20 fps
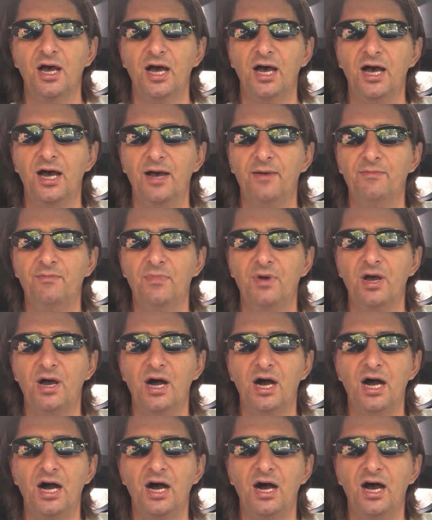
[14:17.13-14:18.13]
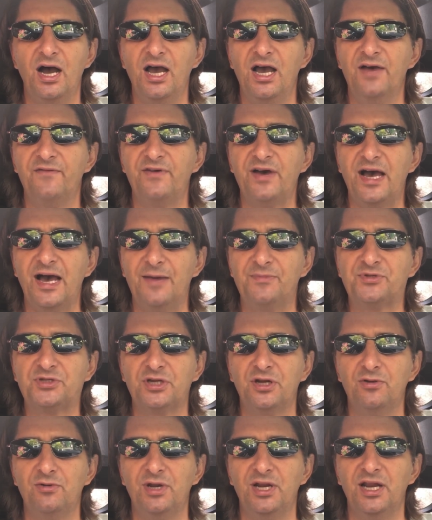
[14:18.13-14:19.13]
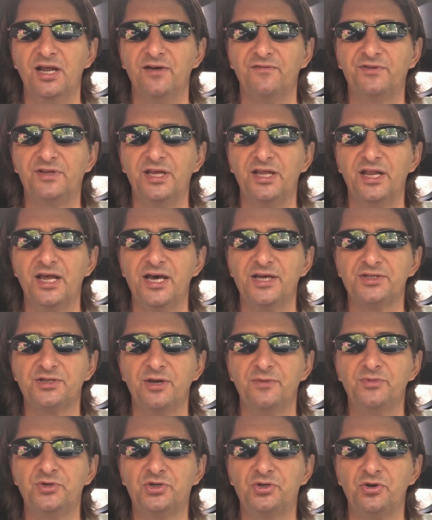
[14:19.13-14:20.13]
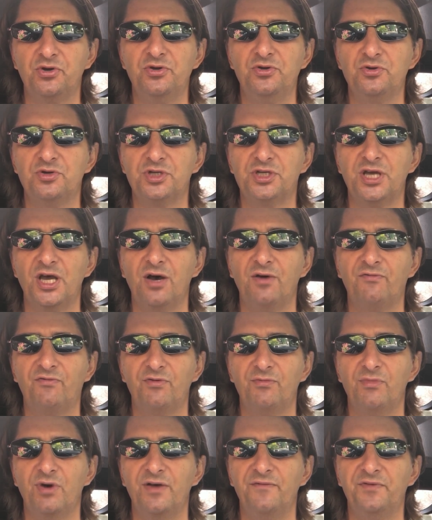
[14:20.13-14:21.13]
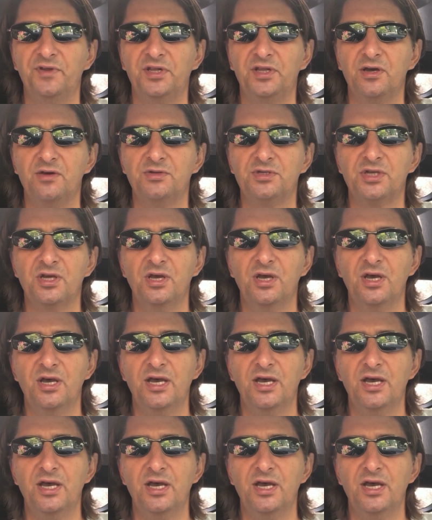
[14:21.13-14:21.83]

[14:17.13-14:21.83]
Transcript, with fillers: Um, I have absolutely loved it, as I'm sure you could tell from my videos.